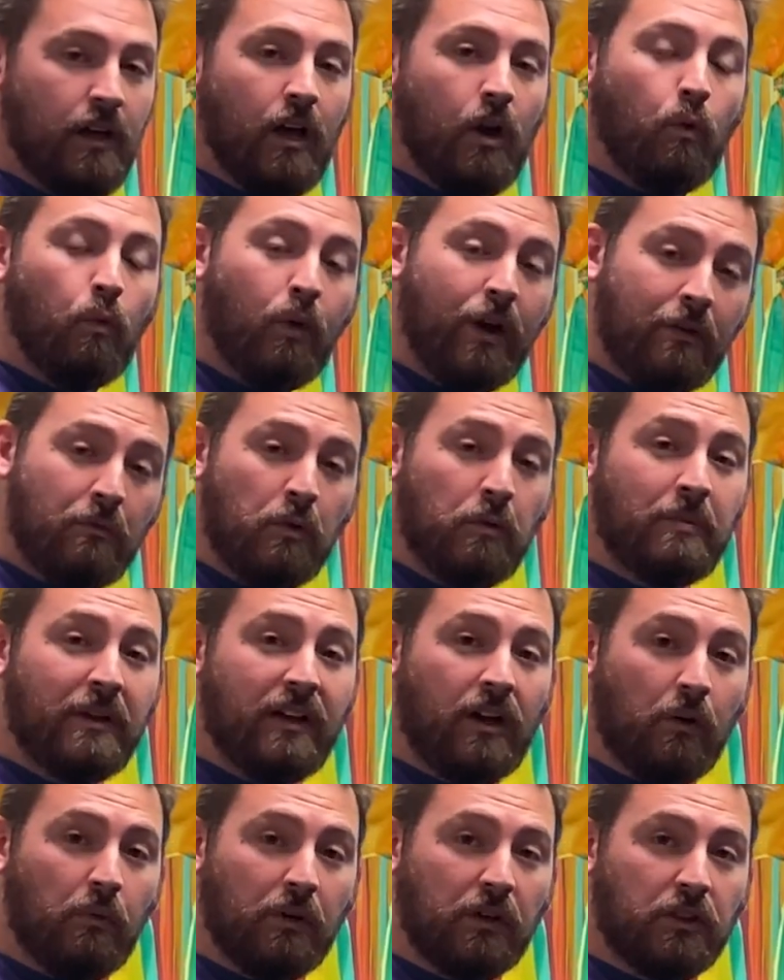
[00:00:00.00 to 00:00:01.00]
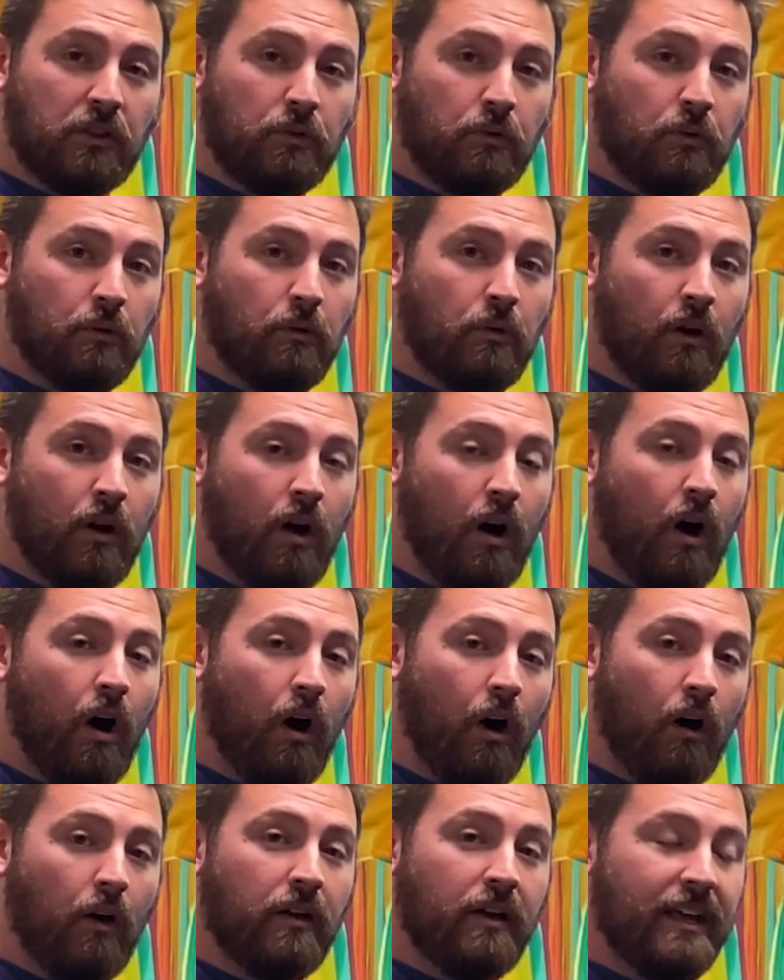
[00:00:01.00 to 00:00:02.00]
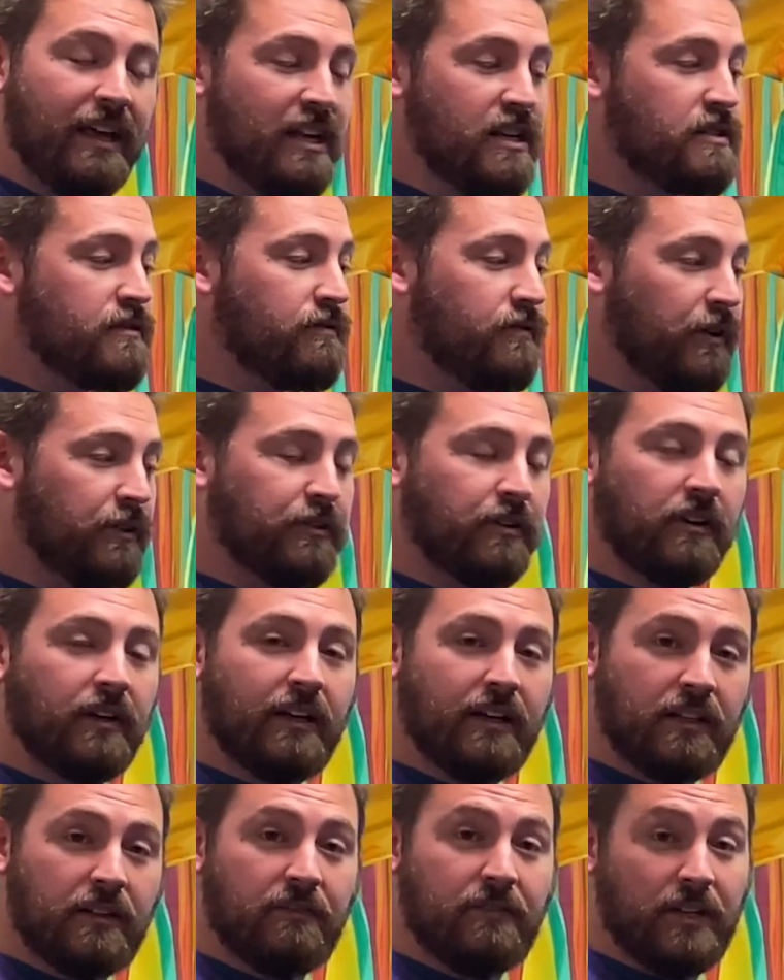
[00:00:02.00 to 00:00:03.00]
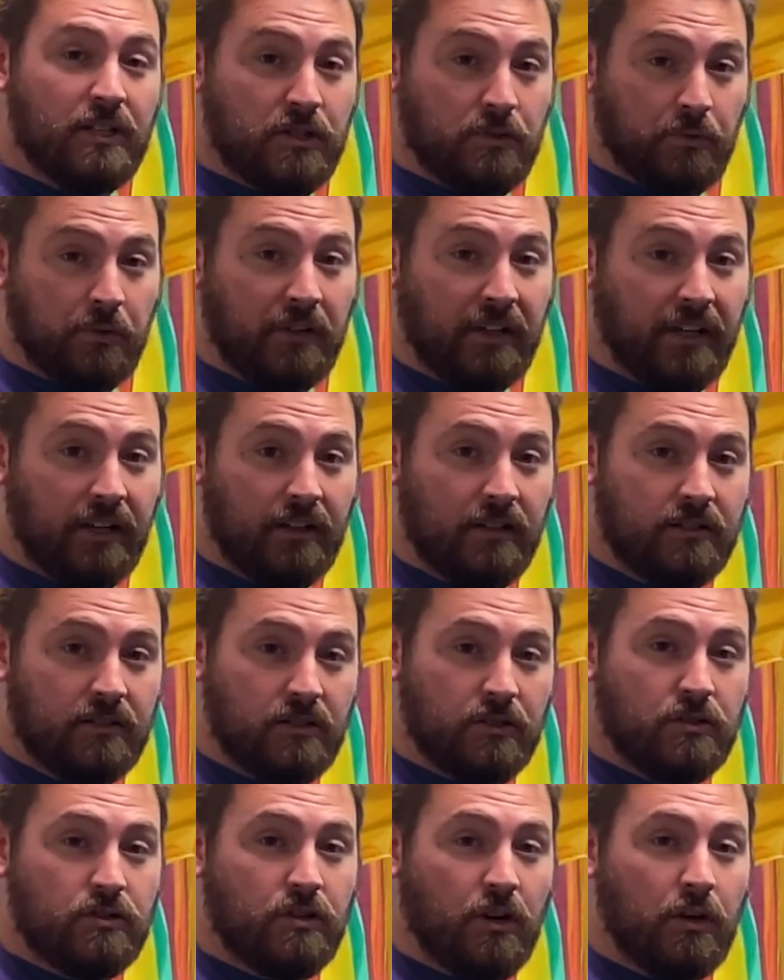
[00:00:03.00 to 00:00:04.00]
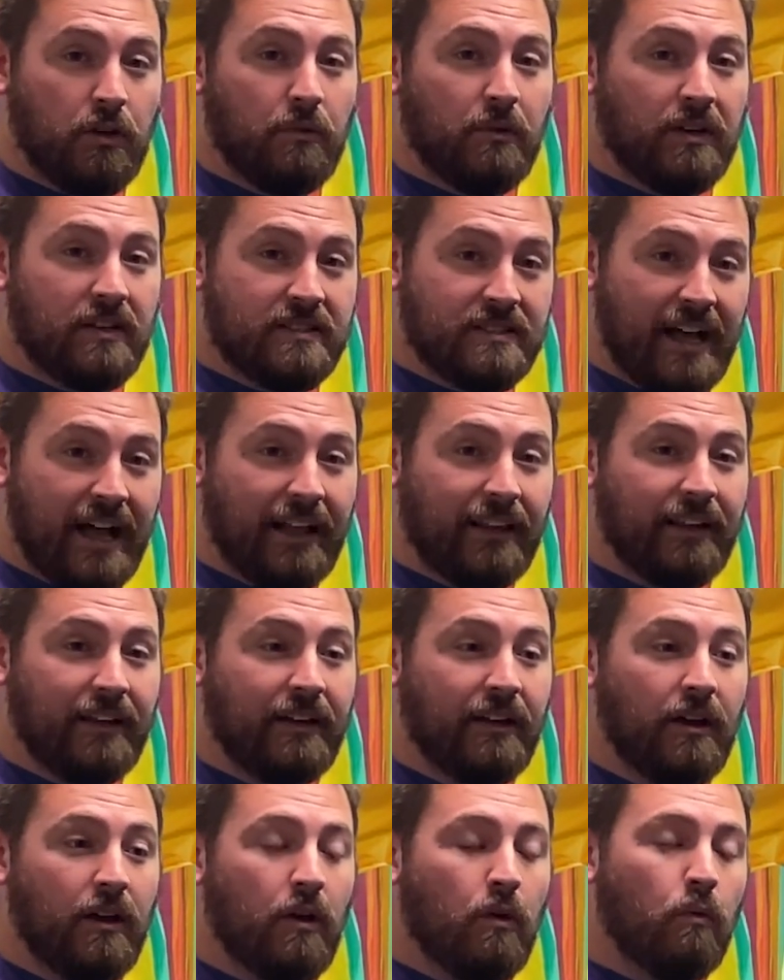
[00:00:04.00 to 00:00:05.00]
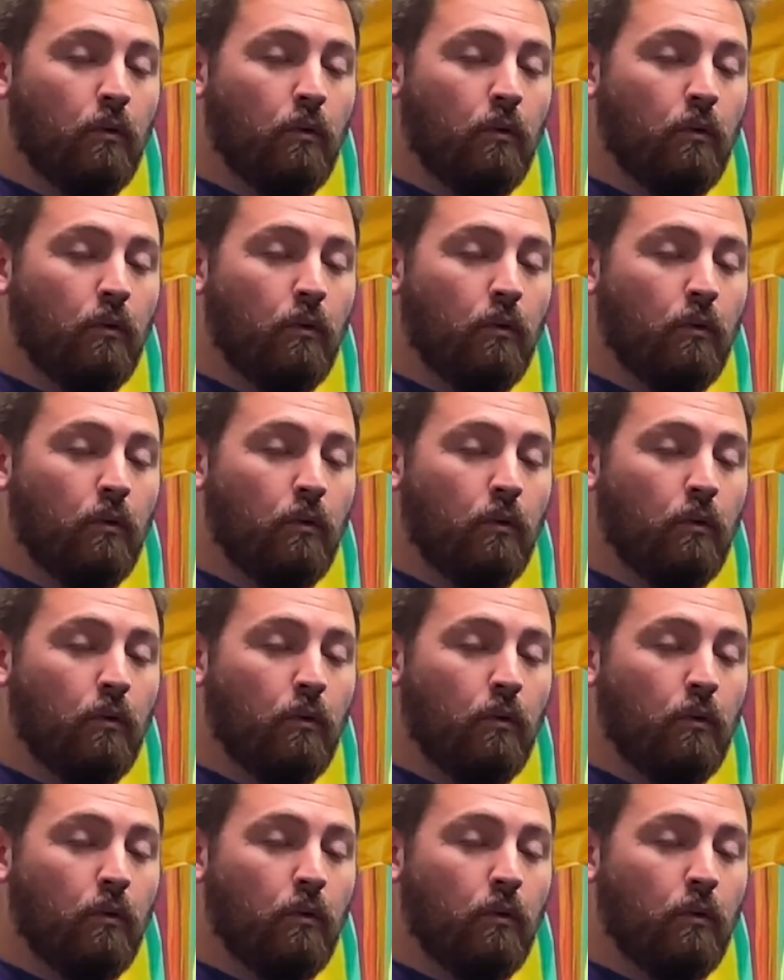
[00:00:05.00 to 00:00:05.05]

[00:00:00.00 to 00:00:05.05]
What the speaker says: We will be going through each filter individually to show you exactly